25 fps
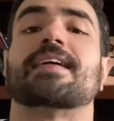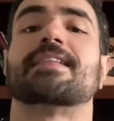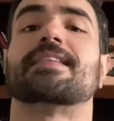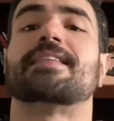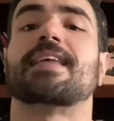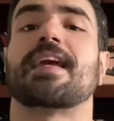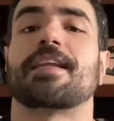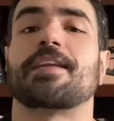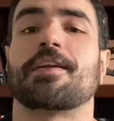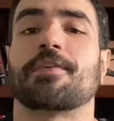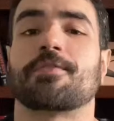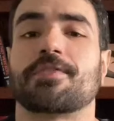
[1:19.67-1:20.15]

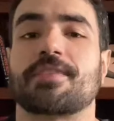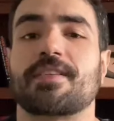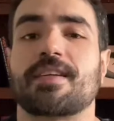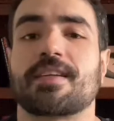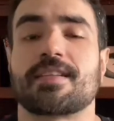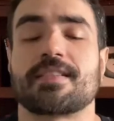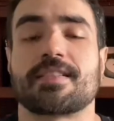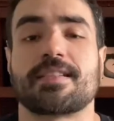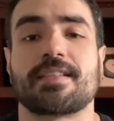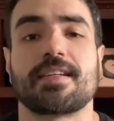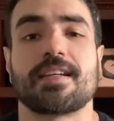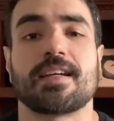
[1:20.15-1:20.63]
Daniel
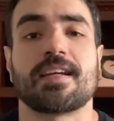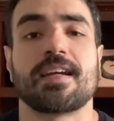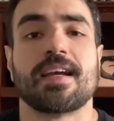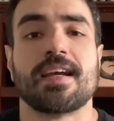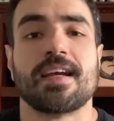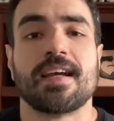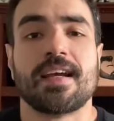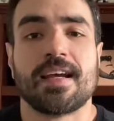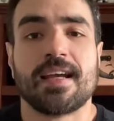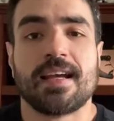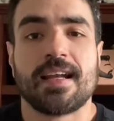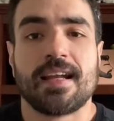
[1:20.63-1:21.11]
Diers here.
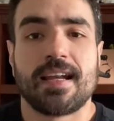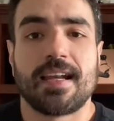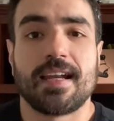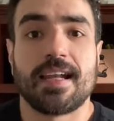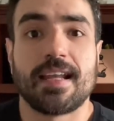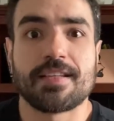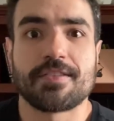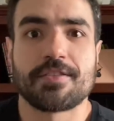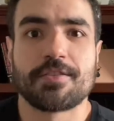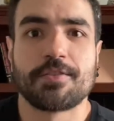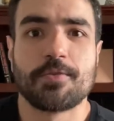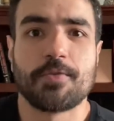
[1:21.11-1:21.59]

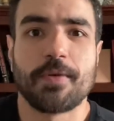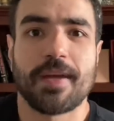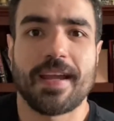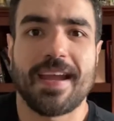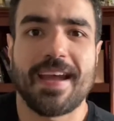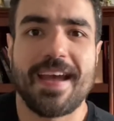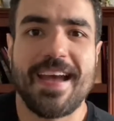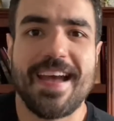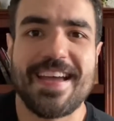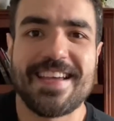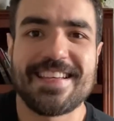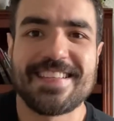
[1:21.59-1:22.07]
Let's do it,
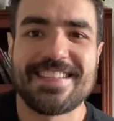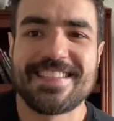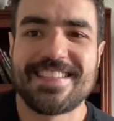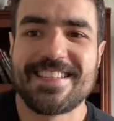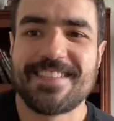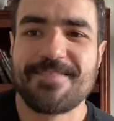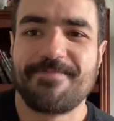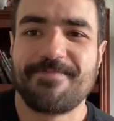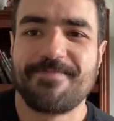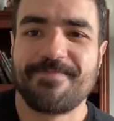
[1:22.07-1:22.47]
guys.